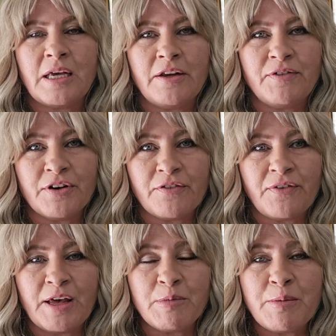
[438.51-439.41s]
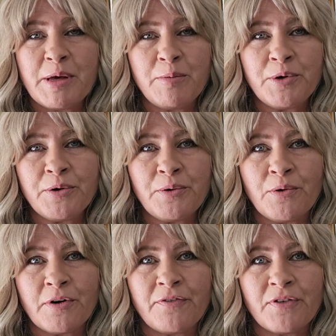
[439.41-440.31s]
And if you're a family member
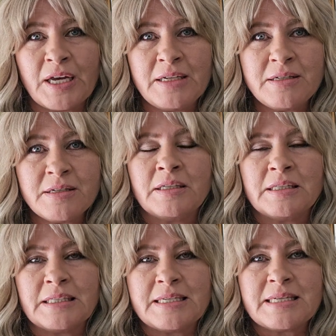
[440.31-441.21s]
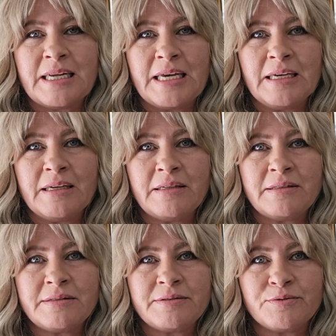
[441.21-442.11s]
or a friend
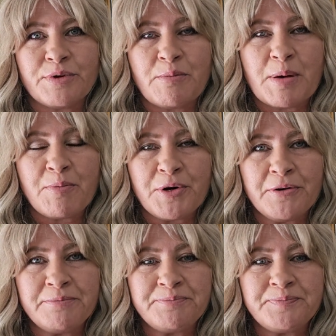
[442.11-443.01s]
listening, remember,